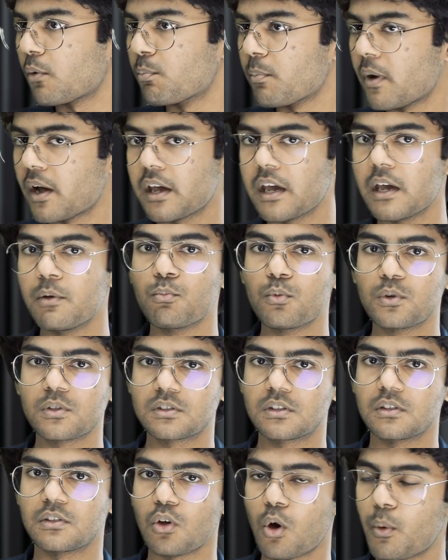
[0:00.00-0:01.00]
my aim
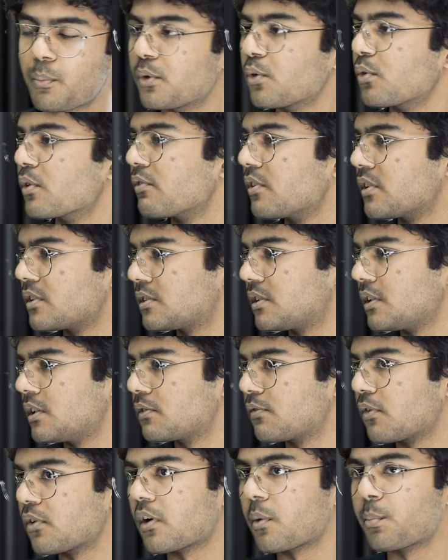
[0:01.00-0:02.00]
was the top
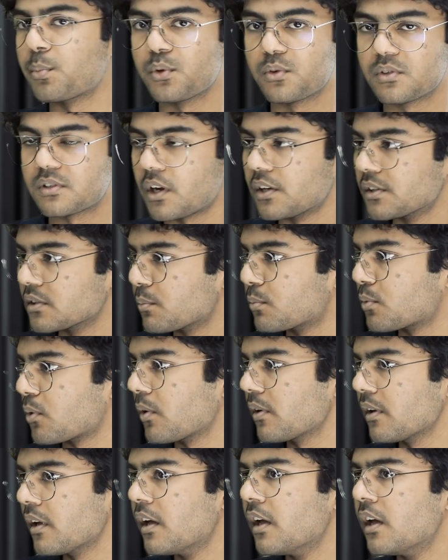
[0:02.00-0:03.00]
universities for computer science
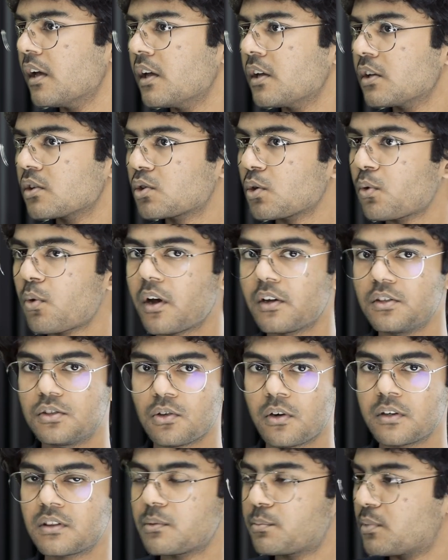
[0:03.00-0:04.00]
abroad, so I
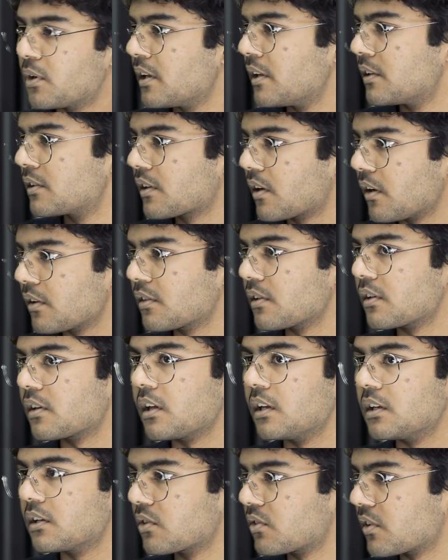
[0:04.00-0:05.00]
joined the Brilliant
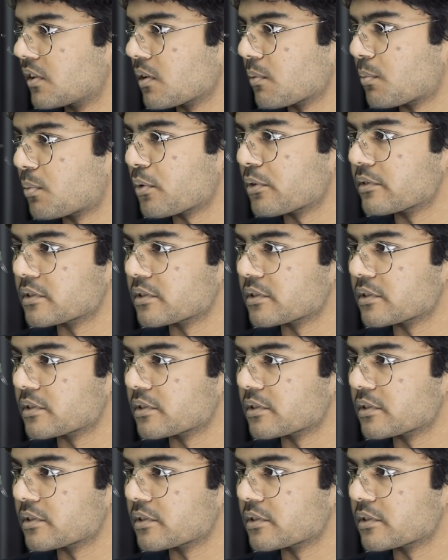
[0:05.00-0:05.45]
Qatar Integrated